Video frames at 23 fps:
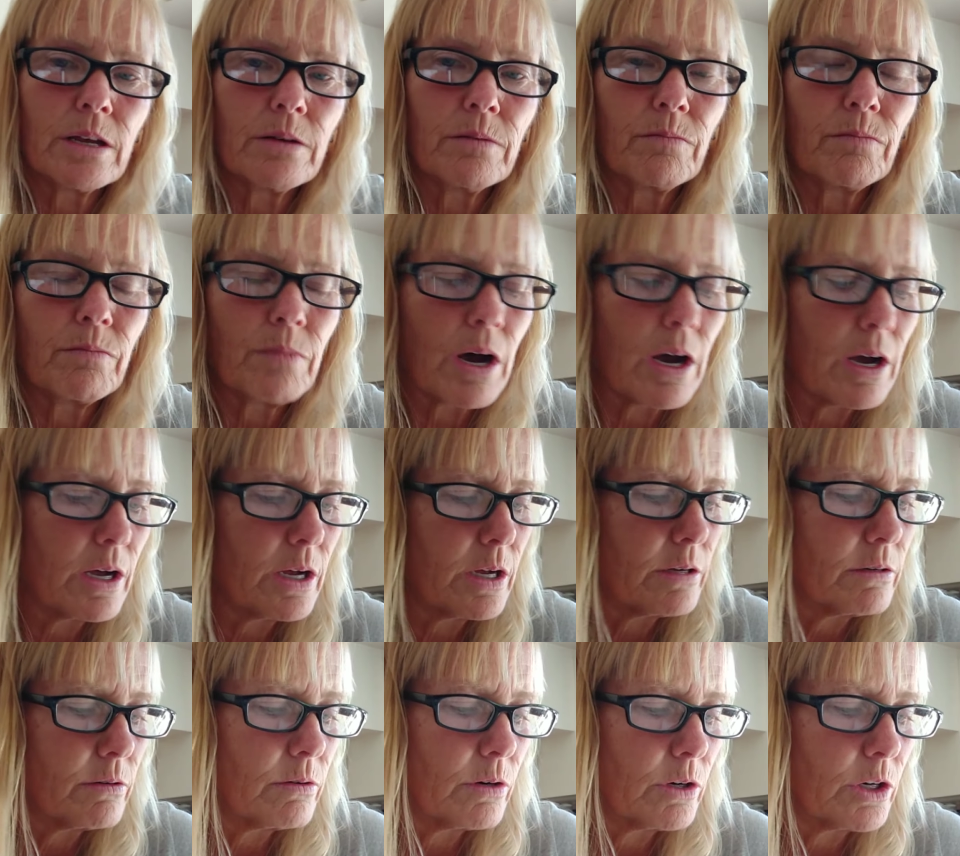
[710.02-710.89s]

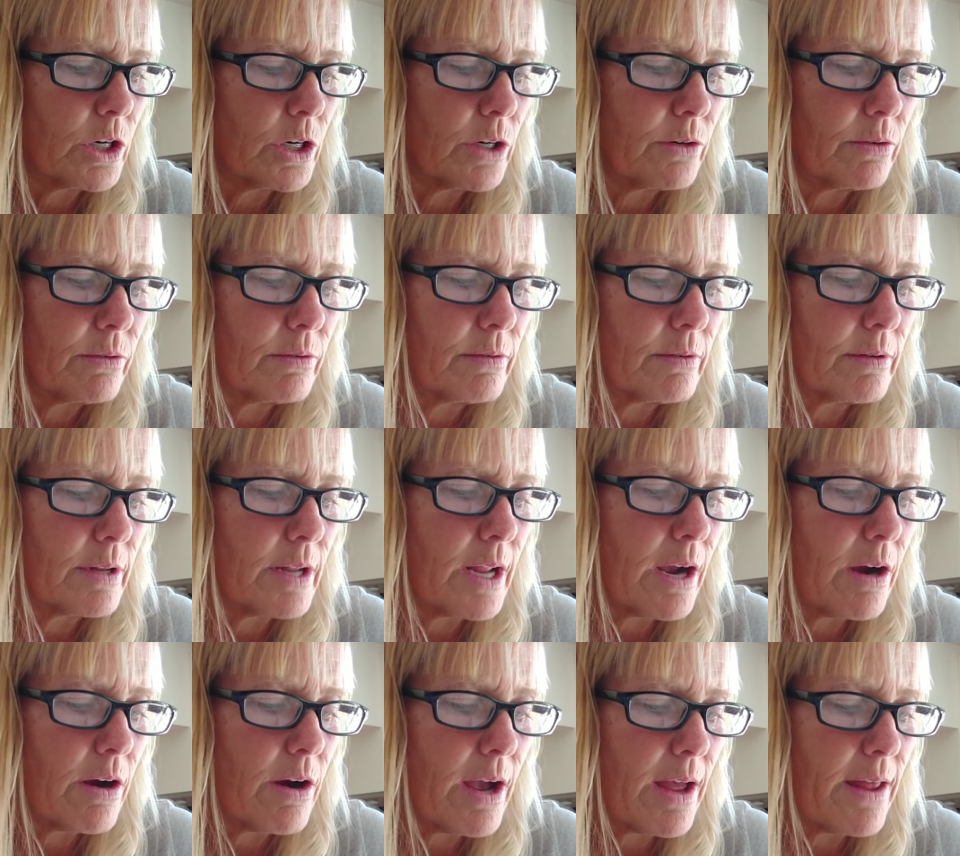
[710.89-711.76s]
mile or
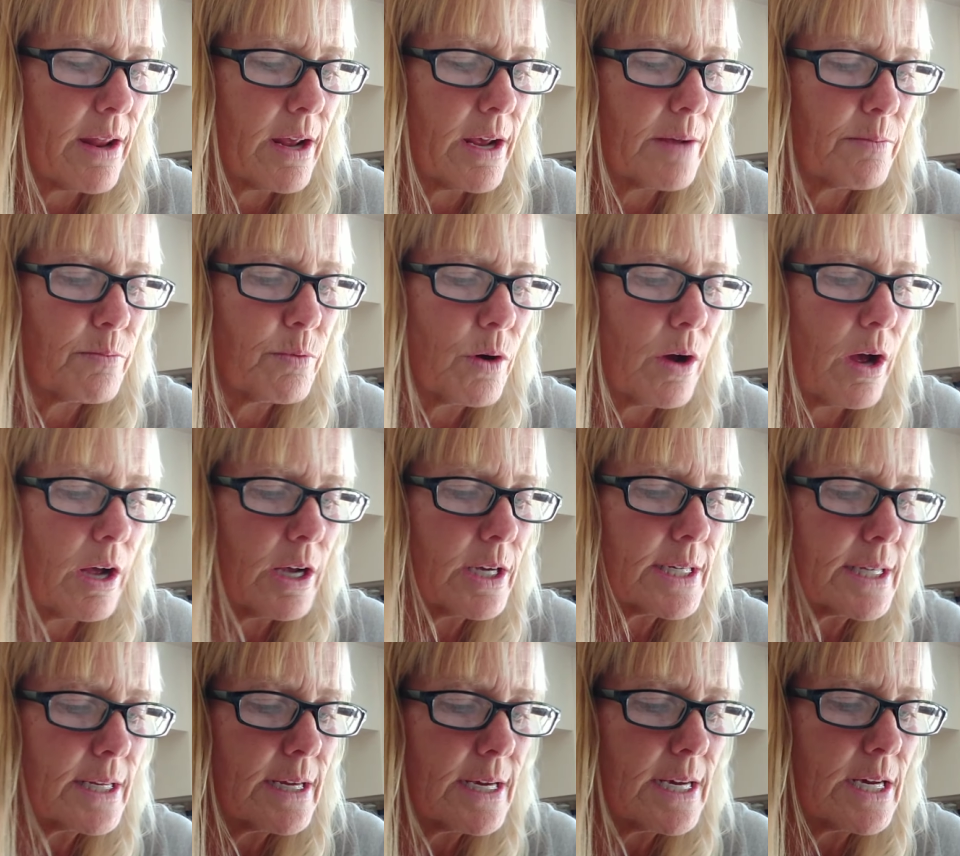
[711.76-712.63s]
there, and it
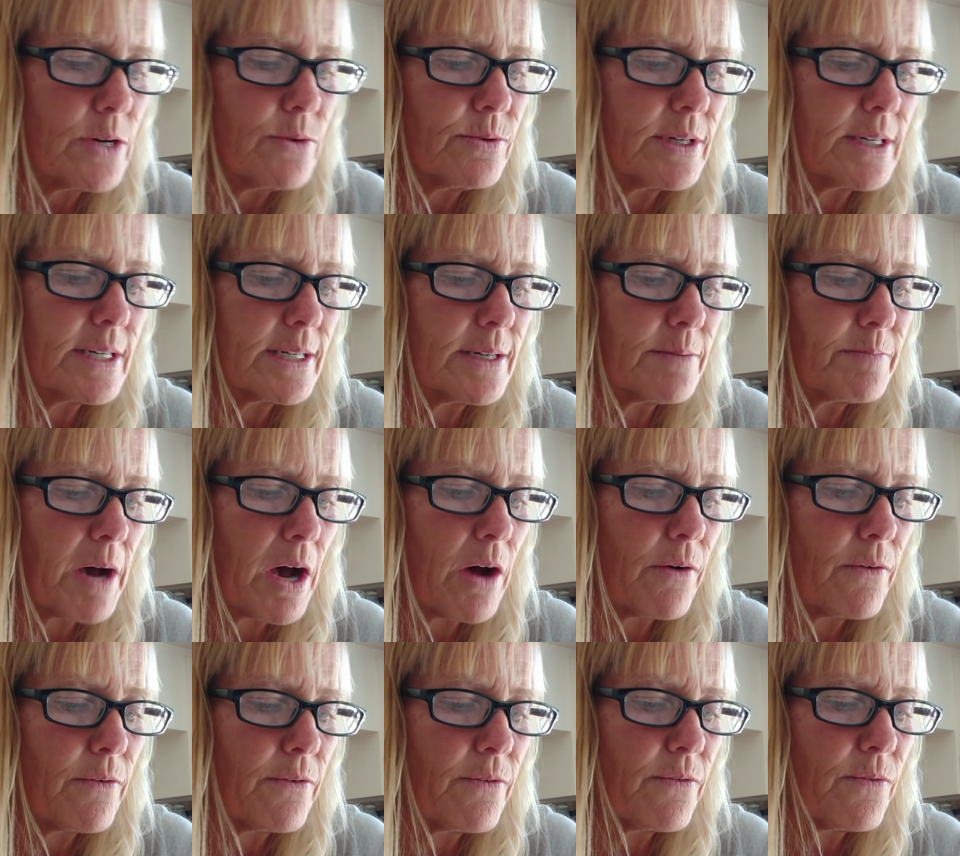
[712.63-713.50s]
approximately uses
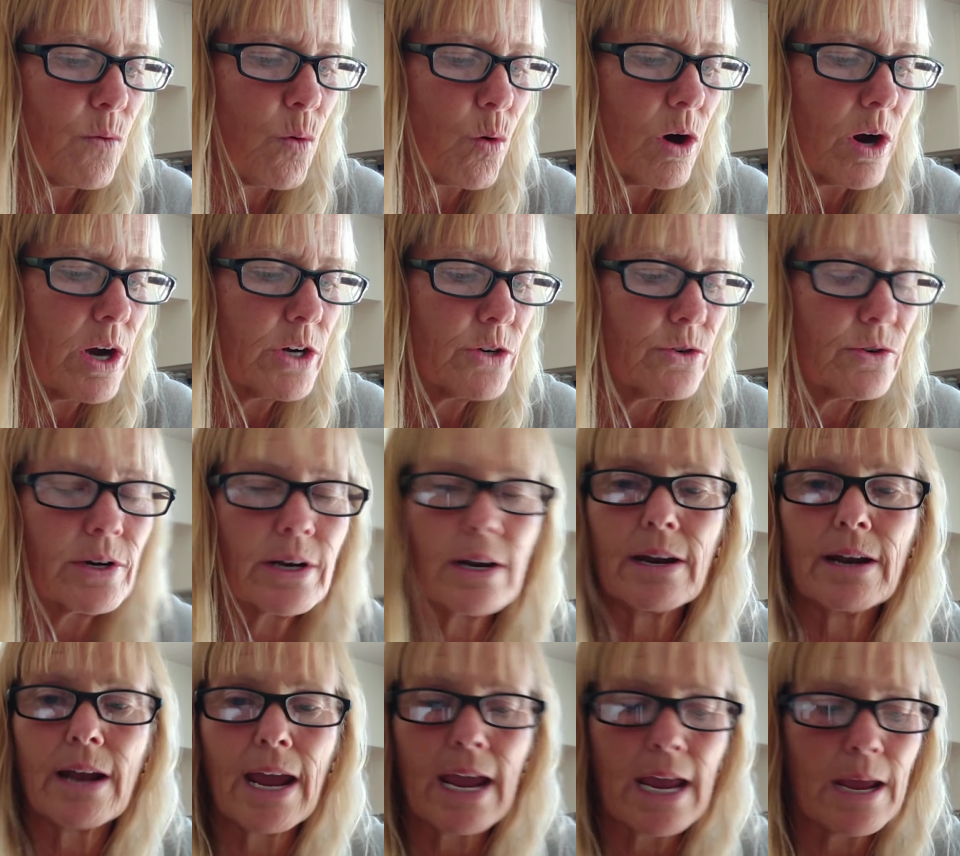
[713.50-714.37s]
about
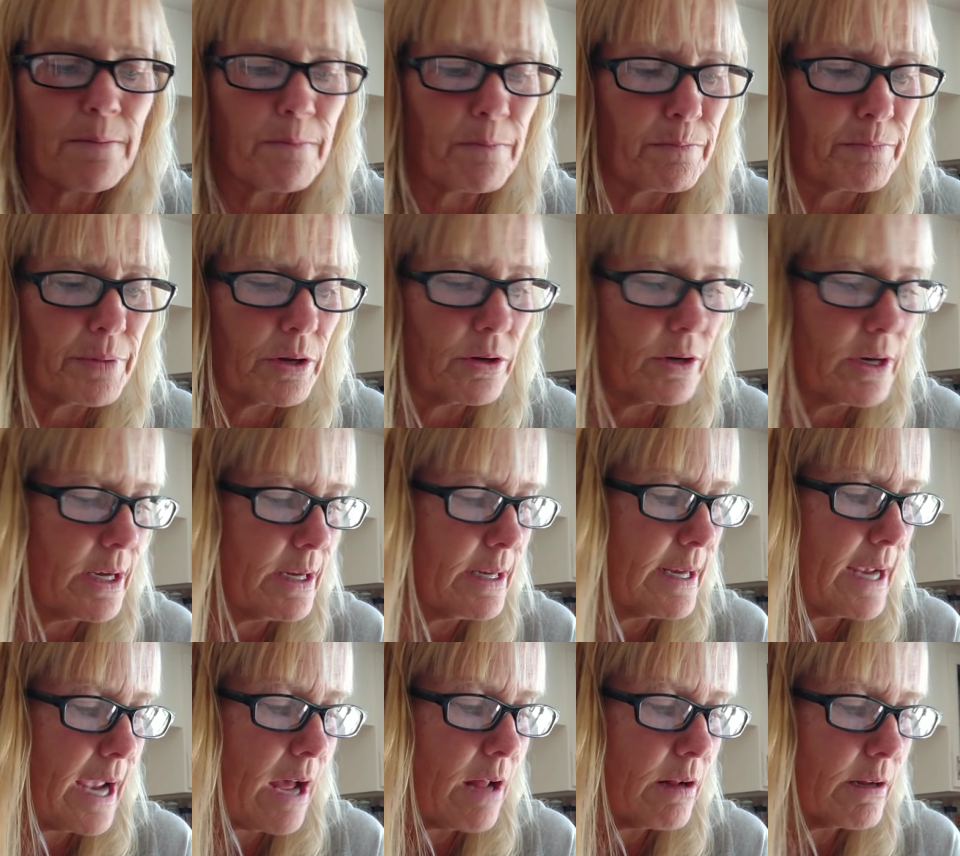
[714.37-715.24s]
408
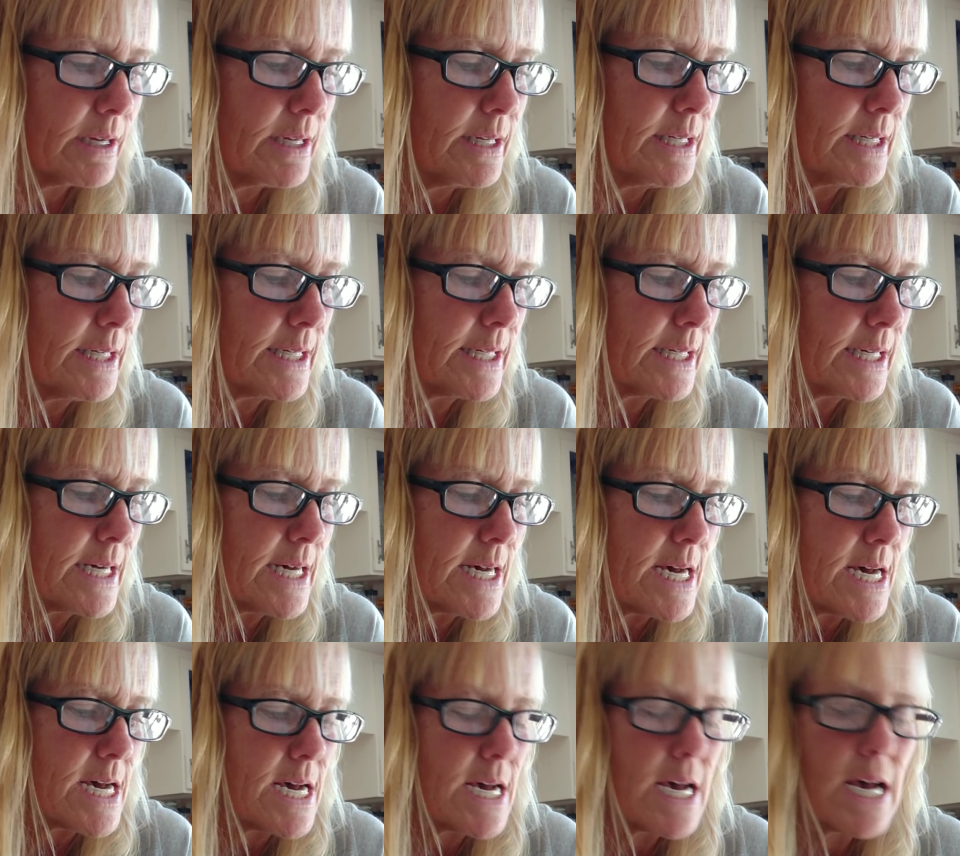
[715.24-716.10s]
billion gallons,
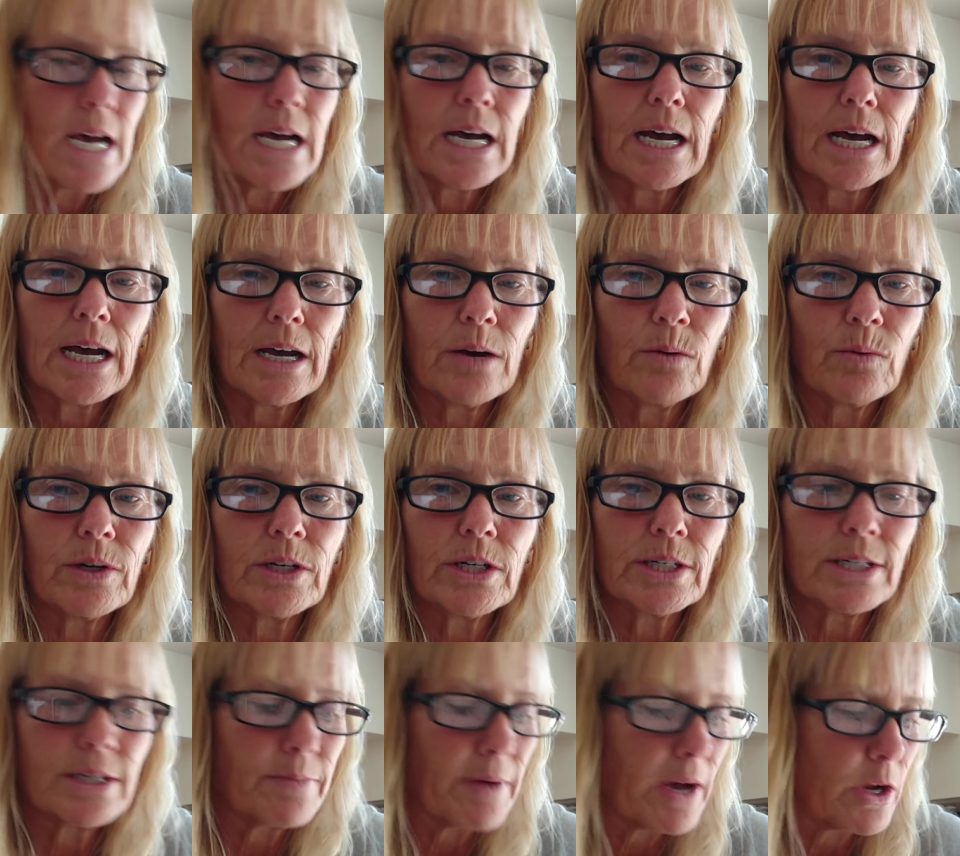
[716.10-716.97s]

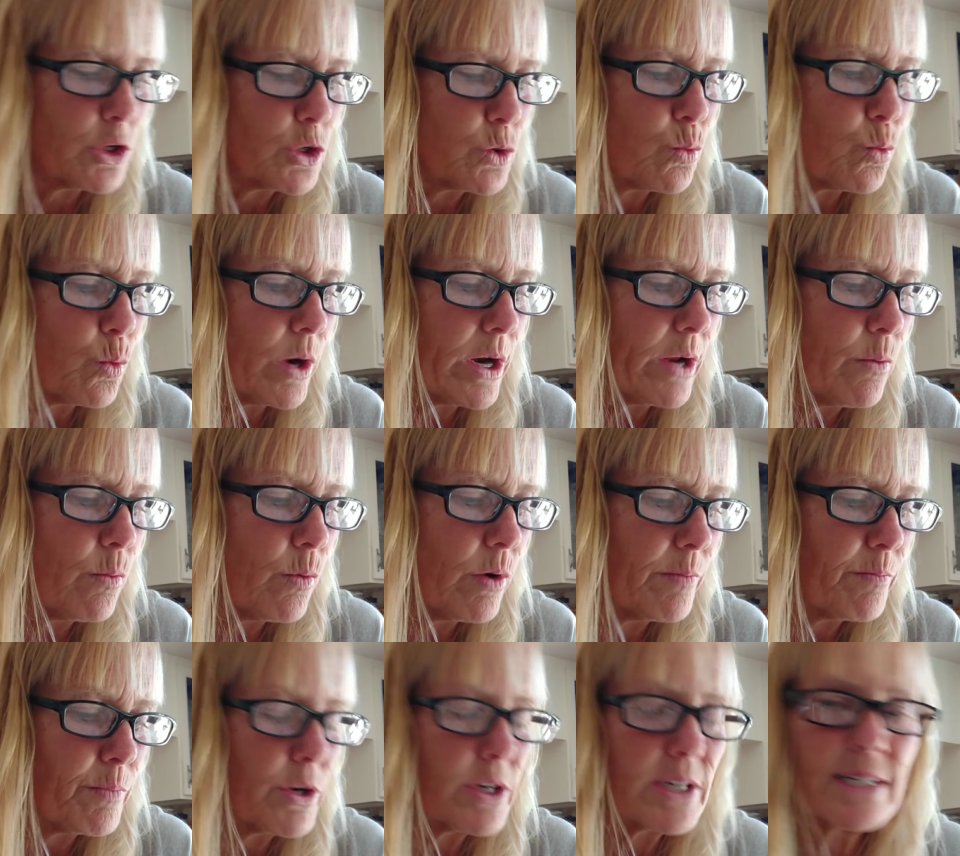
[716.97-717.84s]
which is about
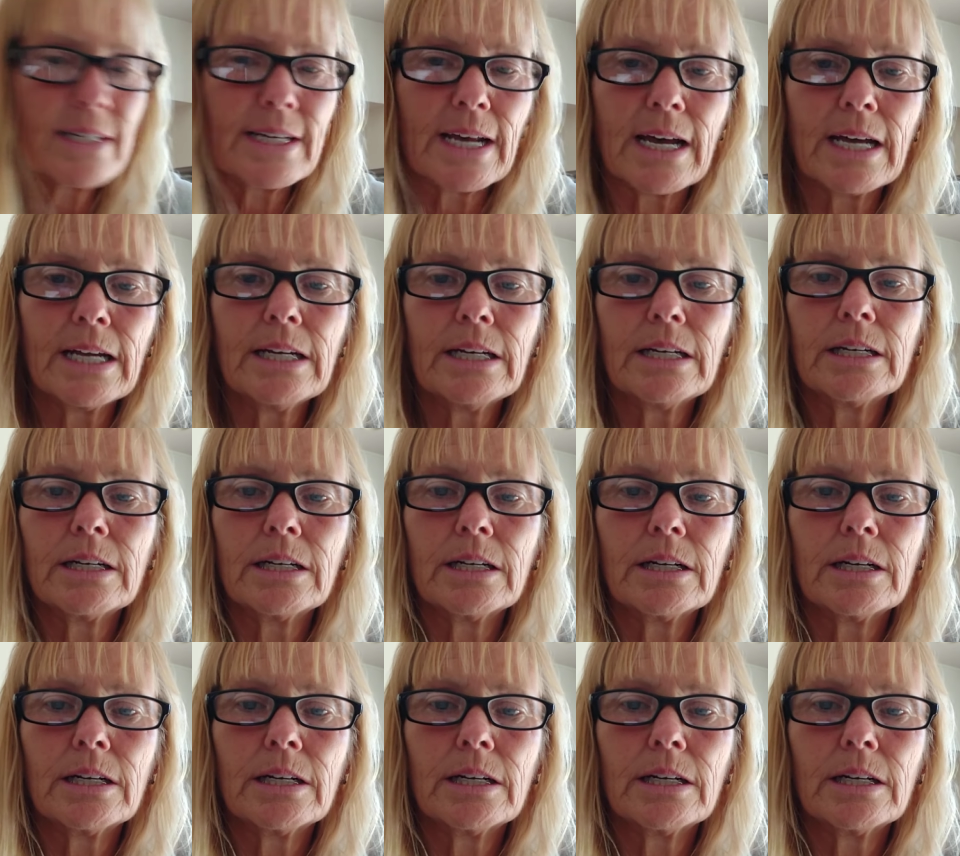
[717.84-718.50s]
21%